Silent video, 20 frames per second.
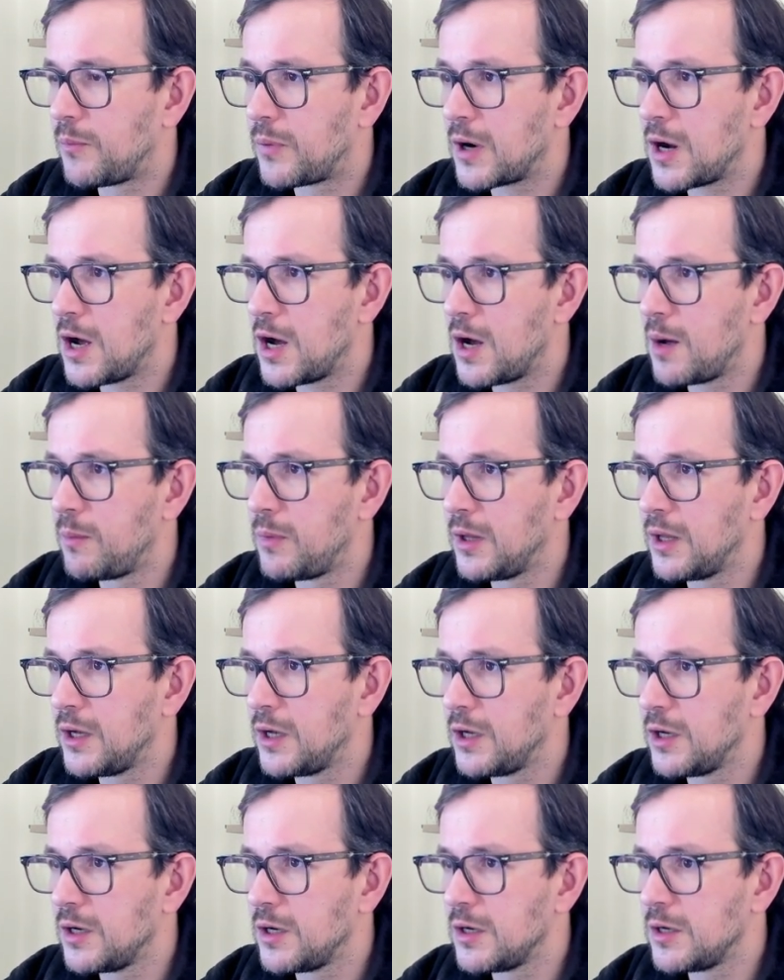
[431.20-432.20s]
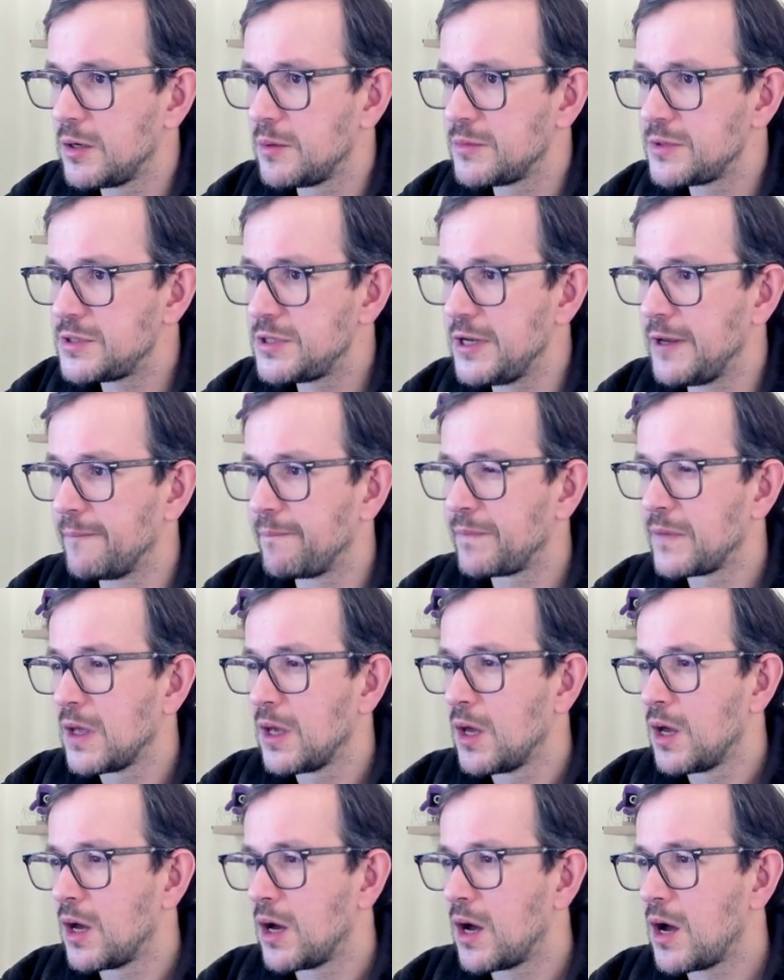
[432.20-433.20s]
Problem C.
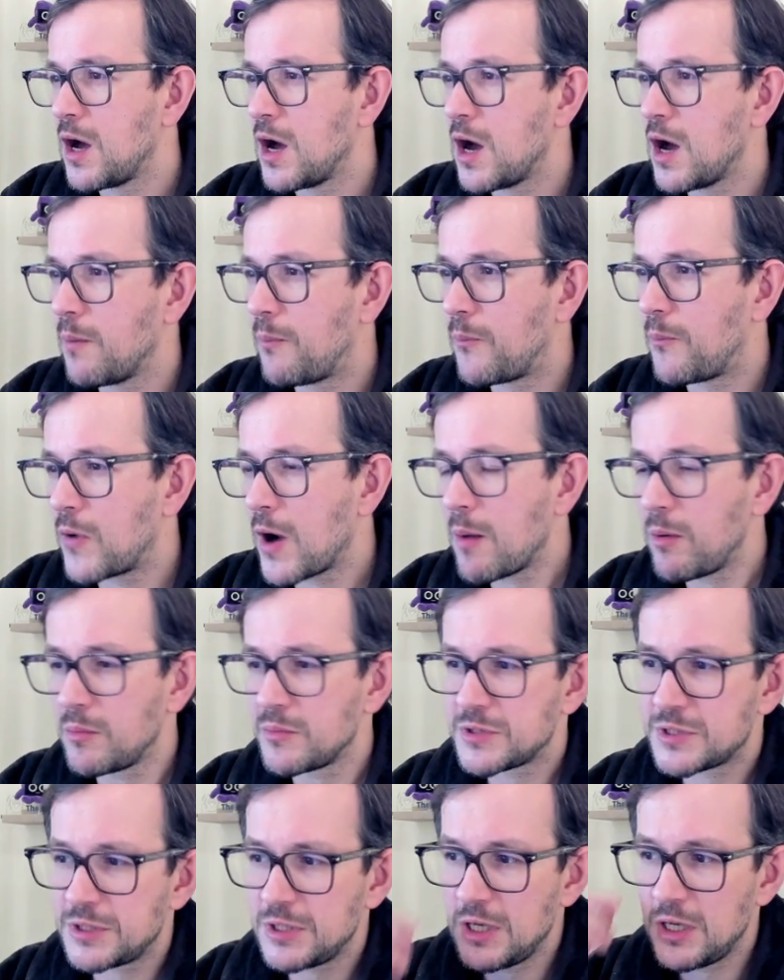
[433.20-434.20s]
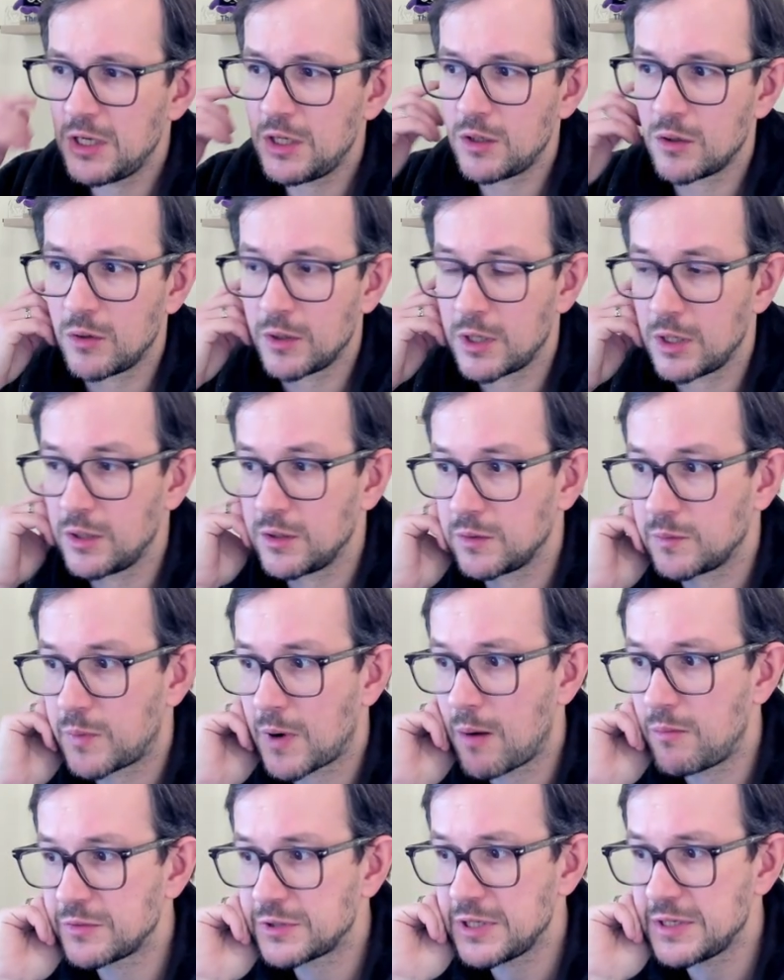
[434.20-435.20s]
Problem C. Okay,
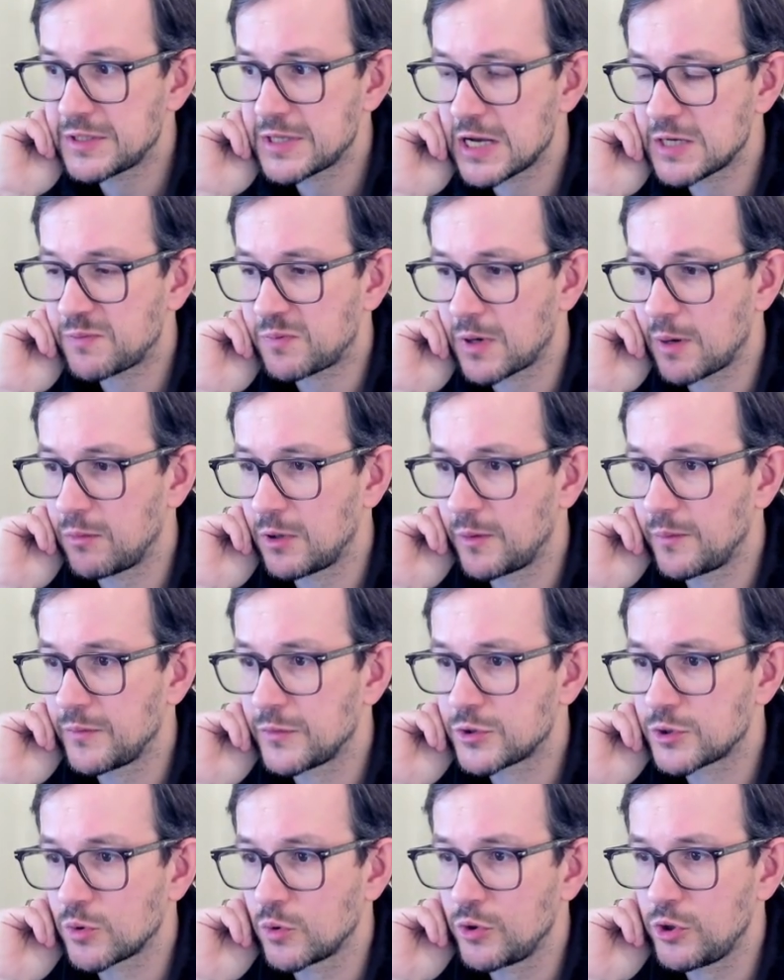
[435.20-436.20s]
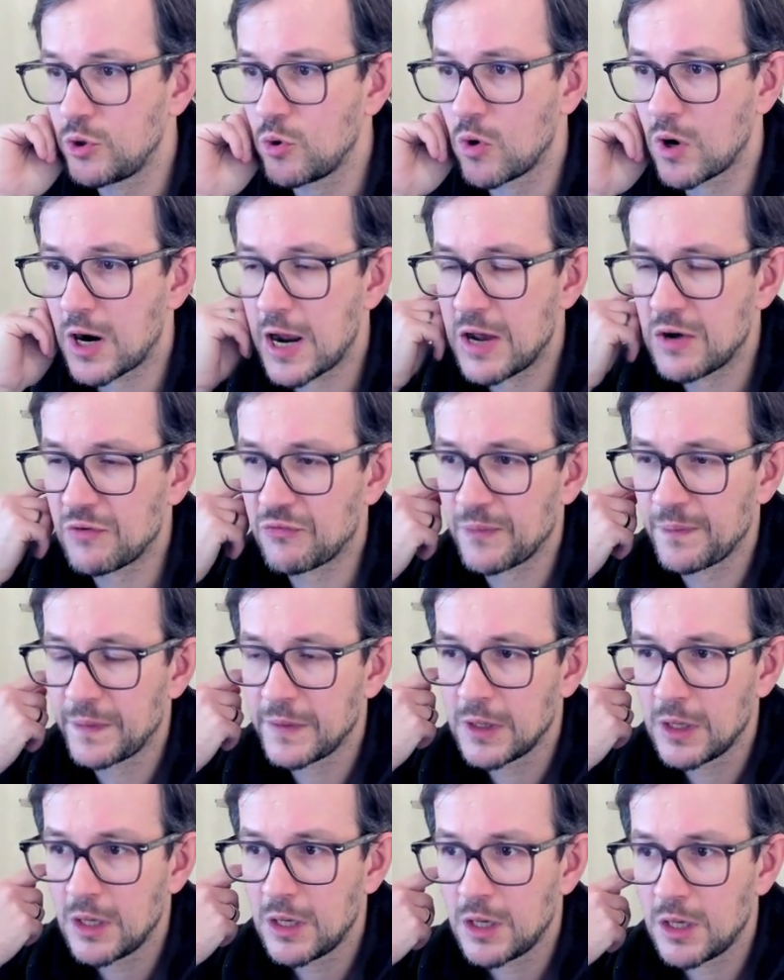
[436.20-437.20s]
problem C is a nice problem. So you have
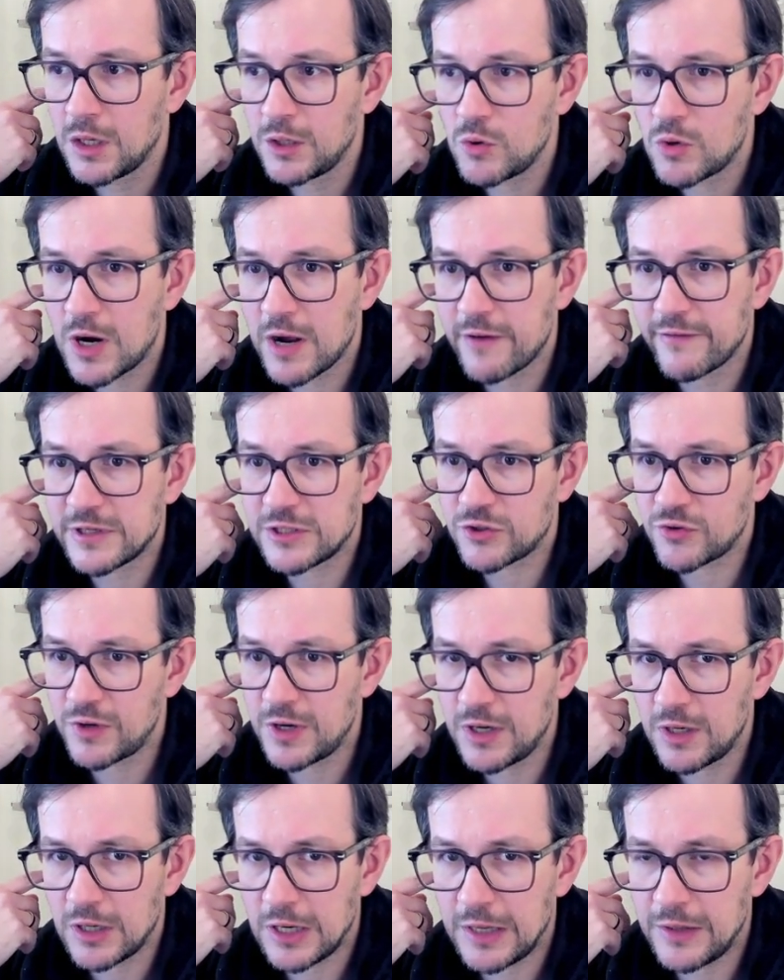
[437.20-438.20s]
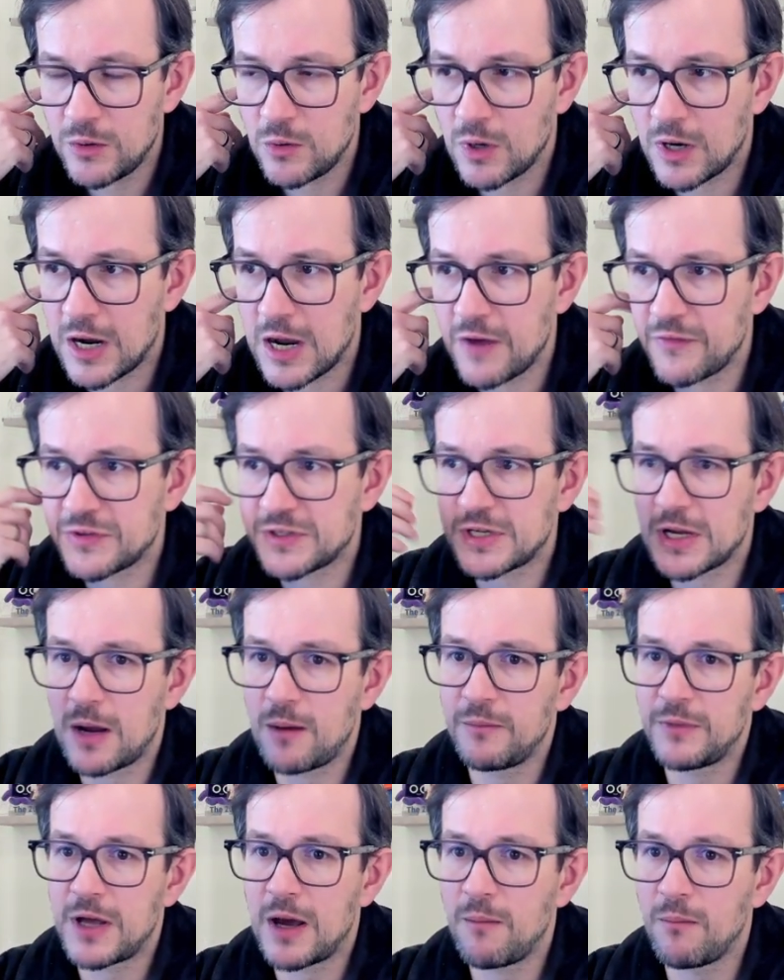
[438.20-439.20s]
a string and you have
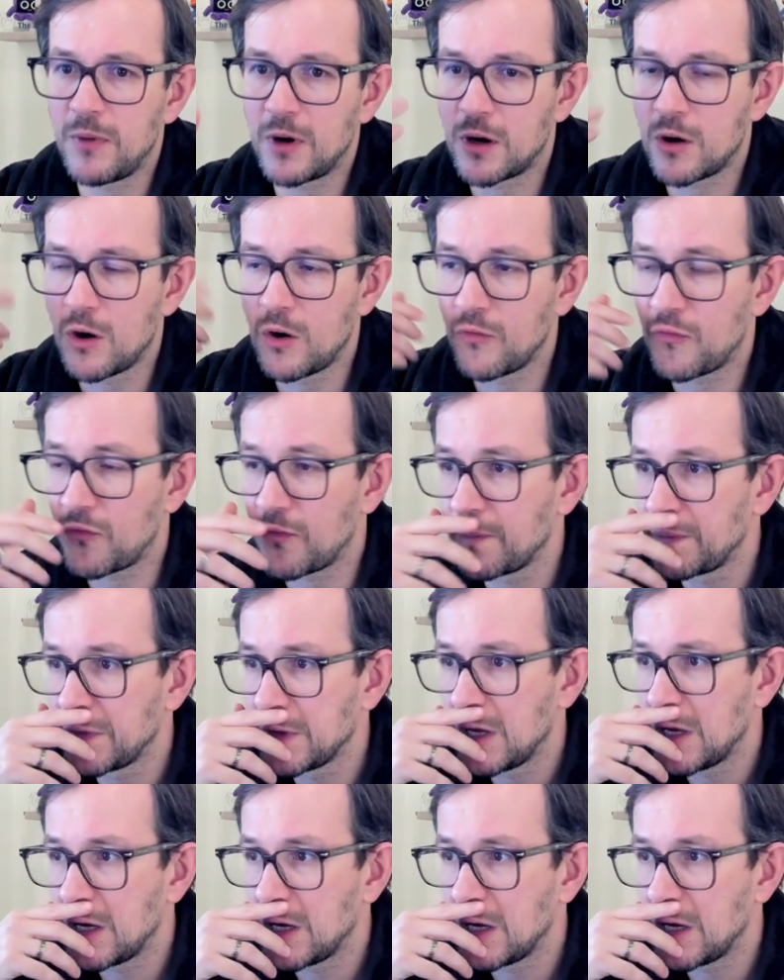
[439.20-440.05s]
some number of